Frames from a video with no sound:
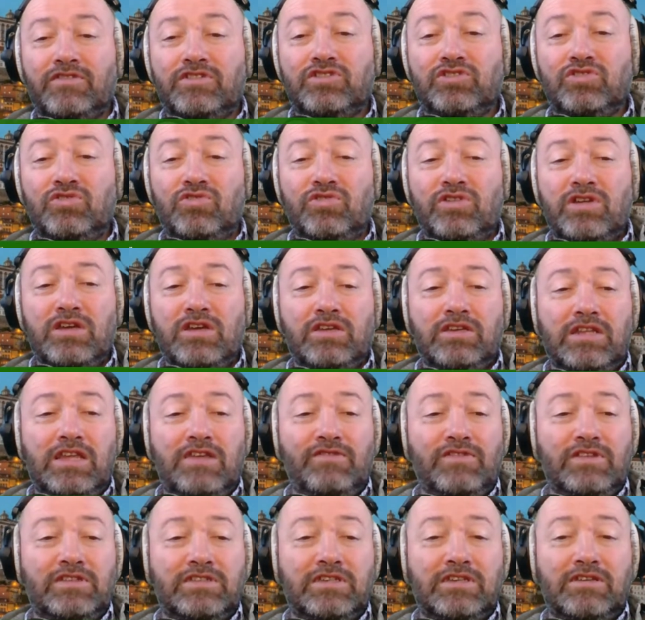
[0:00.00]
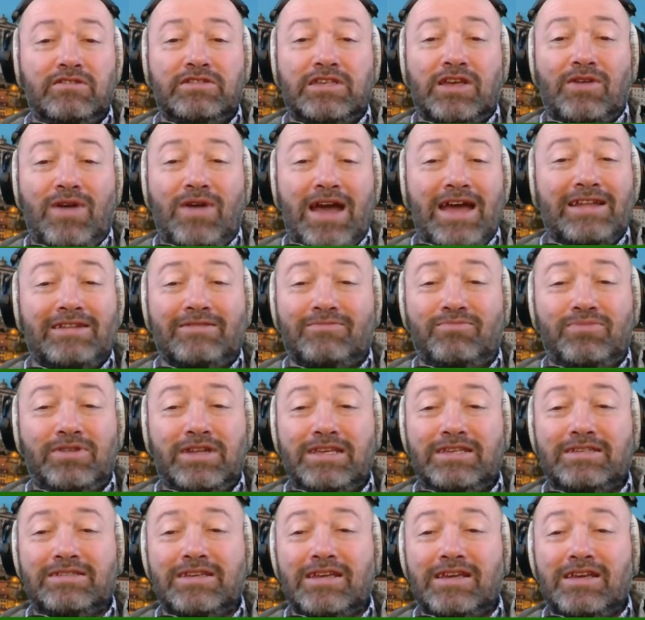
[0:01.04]
Shauna, good evening to you. So, Anne,
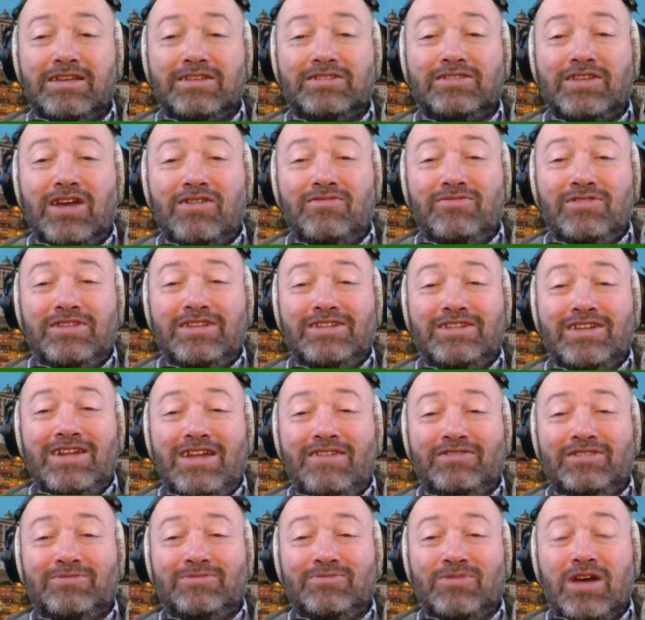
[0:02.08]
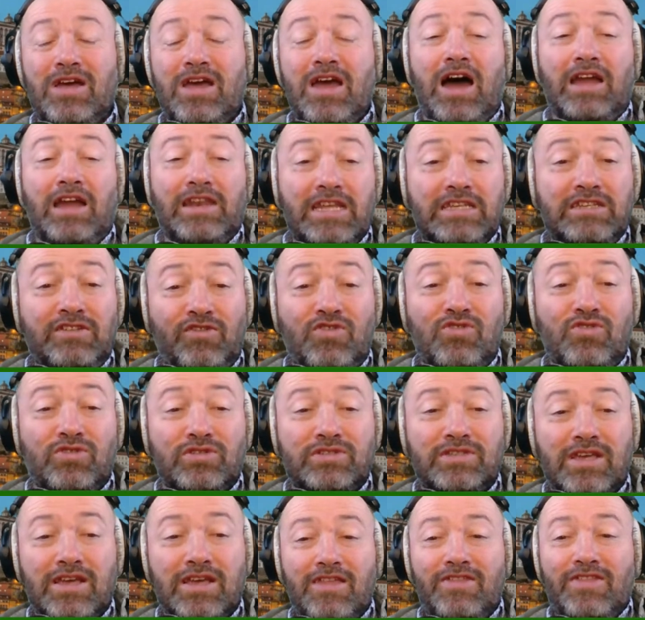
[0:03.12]
please you don't have to, unless of
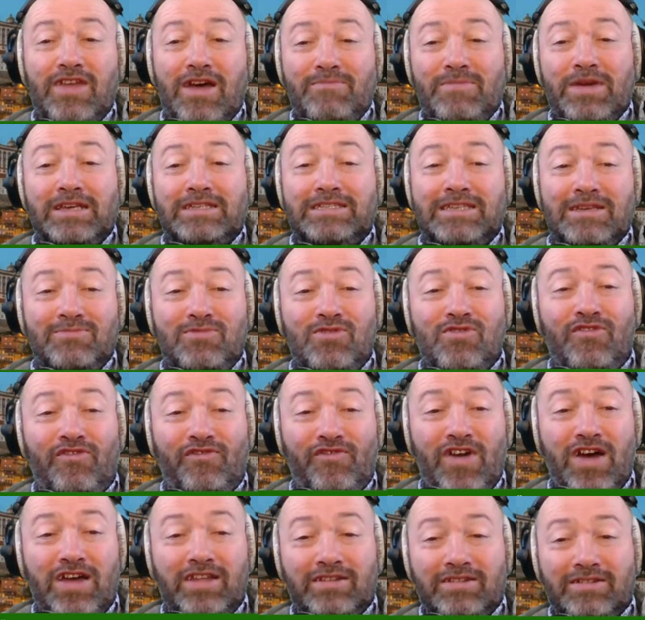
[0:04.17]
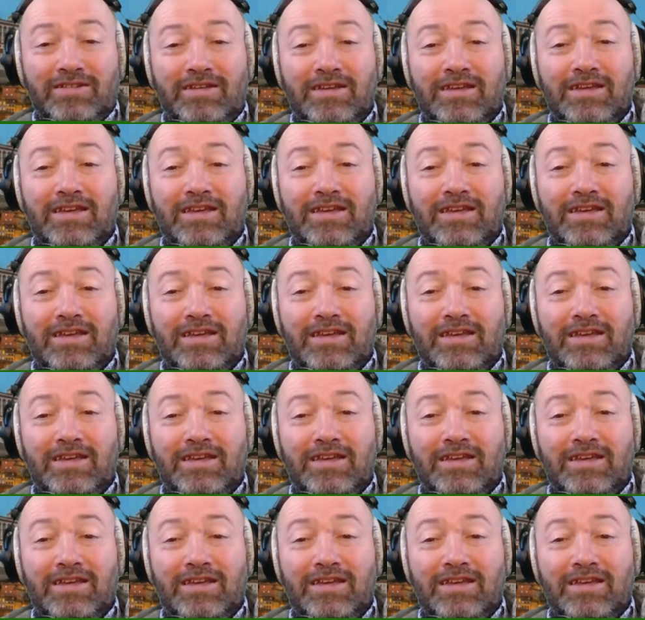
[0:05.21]
course that makes it more fun.